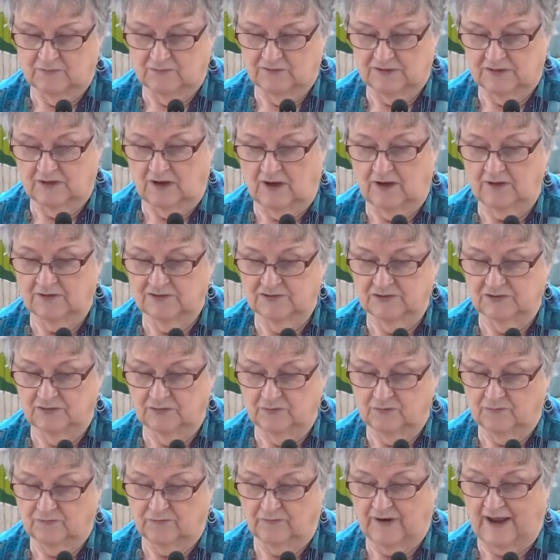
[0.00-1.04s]

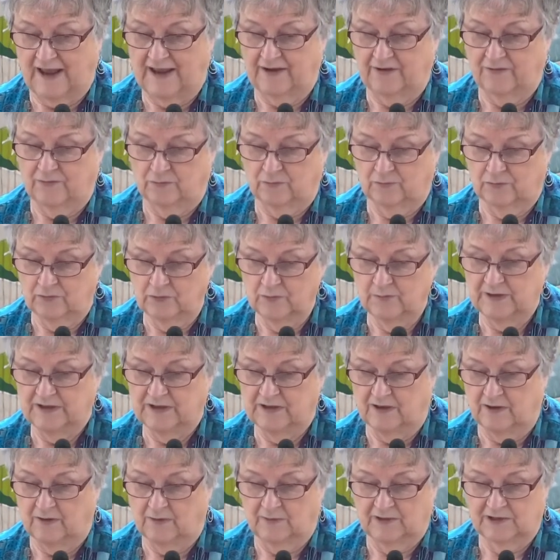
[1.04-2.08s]
Dr. Frank
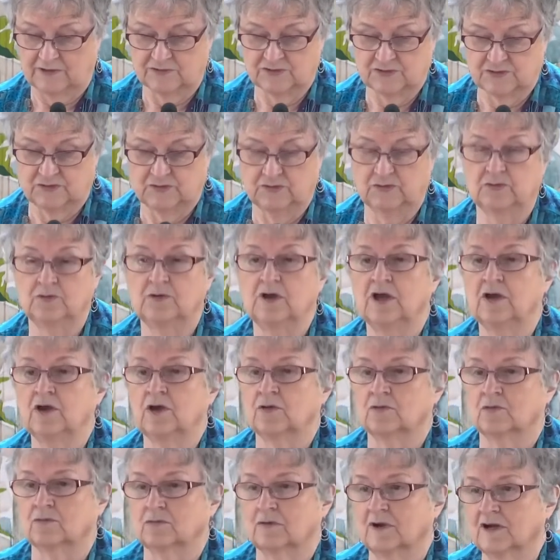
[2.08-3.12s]
Rubio and 2
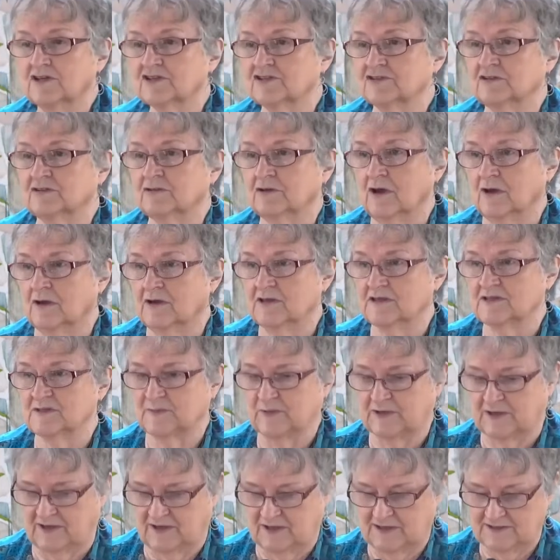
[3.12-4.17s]
Russian
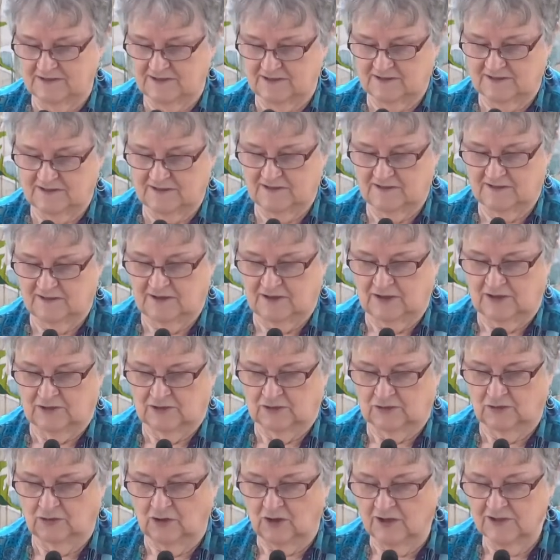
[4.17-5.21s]
cosmonauts
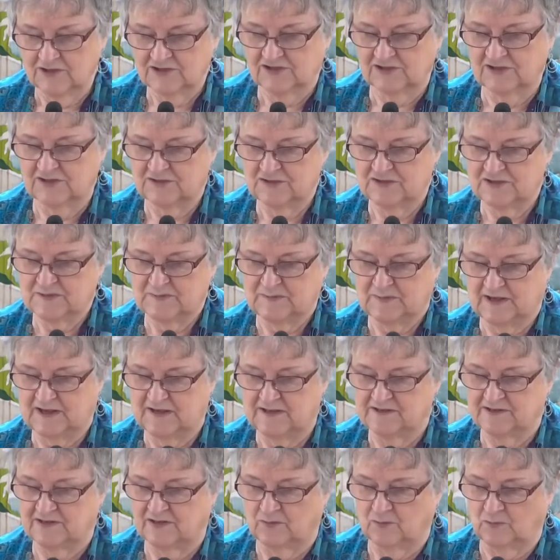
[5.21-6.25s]
launched into
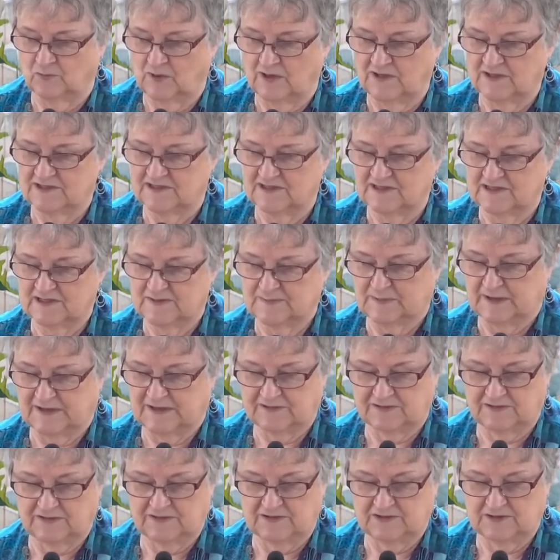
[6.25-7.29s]
space in what is
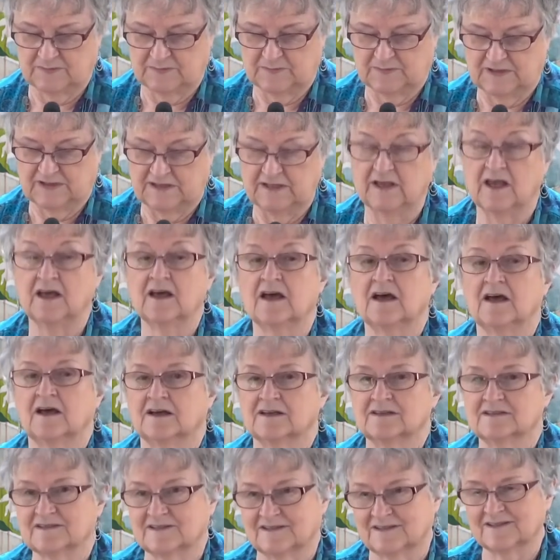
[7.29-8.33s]
expected to be
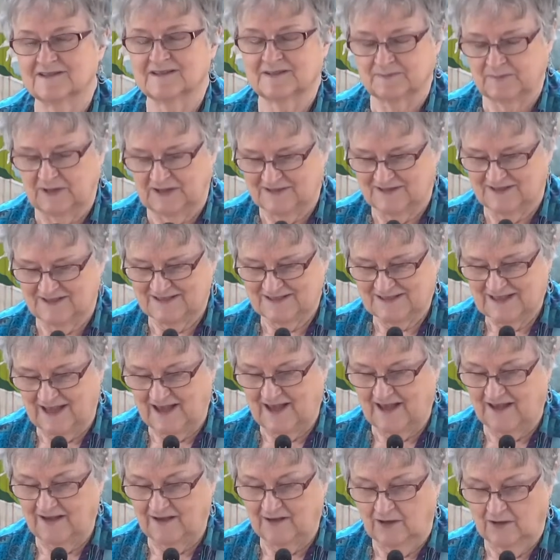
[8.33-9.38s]
a 6-month
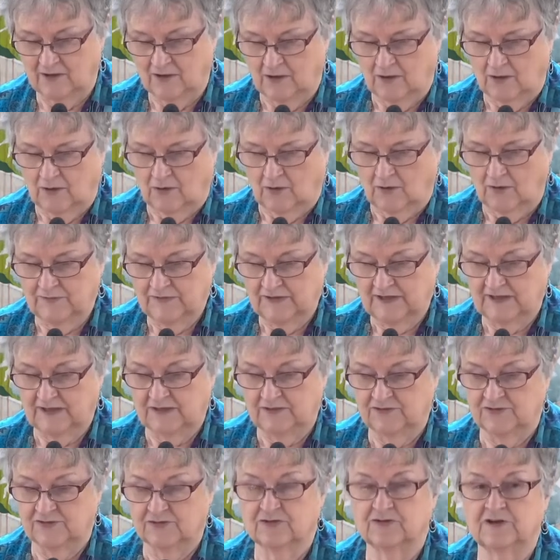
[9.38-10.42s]
stay on the
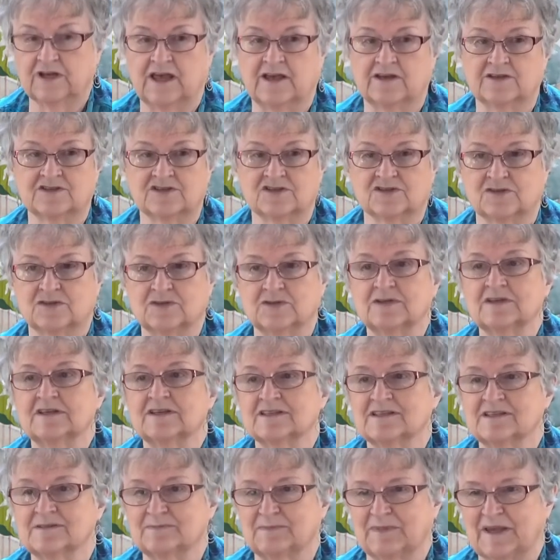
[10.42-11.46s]
International
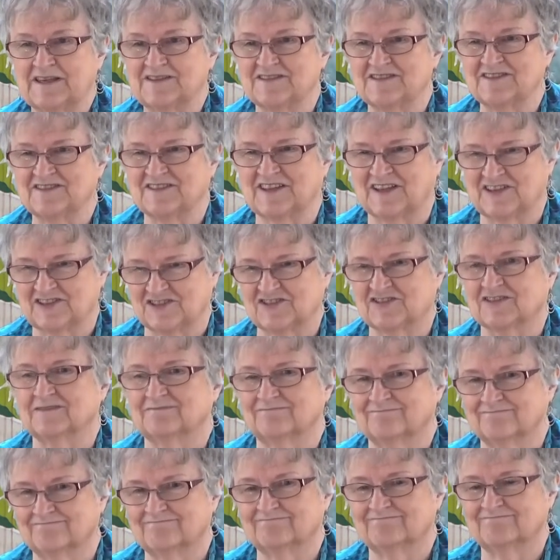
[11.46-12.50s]
Space Station.